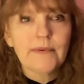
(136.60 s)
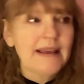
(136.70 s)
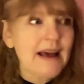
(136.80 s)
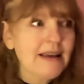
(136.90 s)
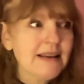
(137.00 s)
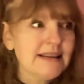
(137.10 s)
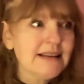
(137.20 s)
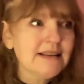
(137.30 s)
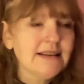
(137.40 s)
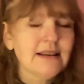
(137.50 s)
but
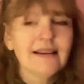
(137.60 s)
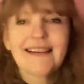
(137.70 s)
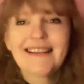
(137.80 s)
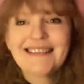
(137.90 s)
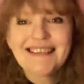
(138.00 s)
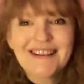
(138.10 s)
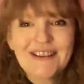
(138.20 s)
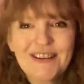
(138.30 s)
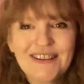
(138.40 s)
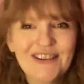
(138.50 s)
I
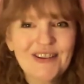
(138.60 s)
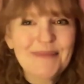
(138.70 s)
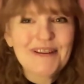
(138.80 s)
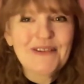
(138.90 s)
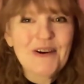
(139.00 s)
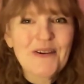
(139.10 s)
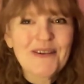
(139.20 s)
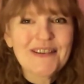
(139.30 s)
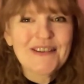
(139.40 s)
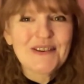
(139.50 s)
took a little bit longer
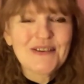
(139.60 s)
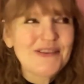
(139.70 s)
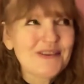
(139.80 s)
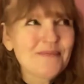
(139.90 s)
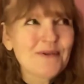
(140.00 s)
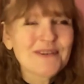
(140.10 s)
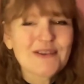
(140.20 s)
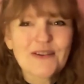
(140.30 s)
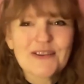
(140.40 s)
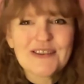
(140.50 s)
than most
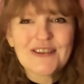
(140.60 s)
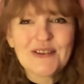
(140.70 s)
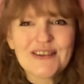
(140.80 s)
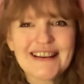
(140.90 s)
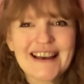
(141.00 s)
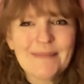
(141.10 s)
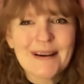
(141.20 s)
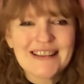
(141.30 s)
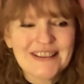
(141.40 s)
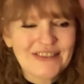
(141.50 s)
doctors do to get
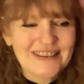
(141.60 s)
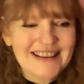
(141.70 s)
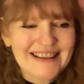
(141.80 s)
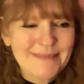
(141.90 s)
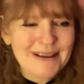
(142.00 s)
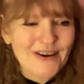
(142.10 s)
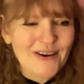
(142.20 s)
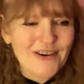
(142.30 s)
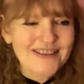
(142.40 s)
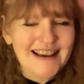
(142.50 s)
my degree
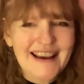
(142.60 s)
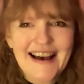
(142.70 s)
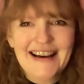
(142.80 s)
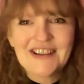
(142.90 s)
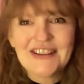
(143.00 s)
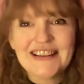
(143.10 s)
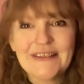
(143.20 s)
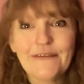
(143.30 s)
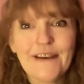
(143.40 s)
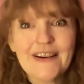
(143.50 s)
because I actually
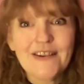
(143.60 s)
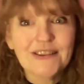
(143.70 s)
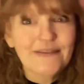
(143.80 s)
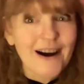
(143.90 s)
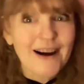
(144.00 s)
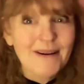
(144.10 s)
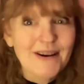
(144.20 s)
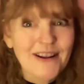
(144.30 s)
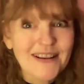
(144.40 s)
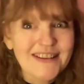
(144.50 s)
failed
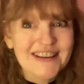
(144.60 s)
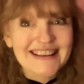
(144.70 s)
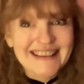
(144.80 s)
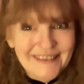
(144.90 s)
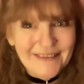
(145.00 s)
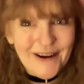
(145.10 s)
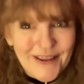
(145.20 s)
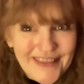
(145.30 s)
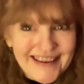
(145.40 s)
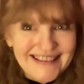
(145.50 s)
pharmacology of
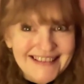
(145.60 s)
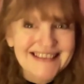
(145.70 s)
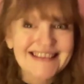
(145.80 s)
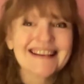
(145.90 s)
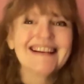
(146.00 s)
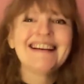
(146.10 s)
all things